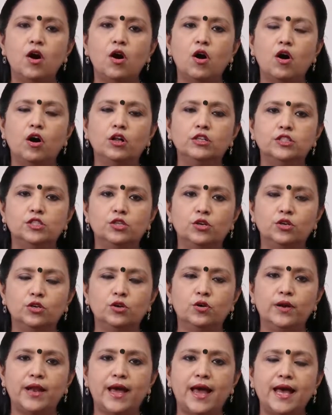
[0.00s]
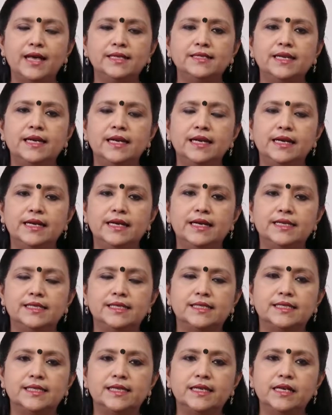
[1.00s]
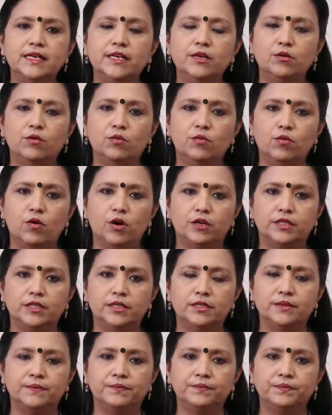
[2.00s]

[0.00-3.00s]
also known as distilled water.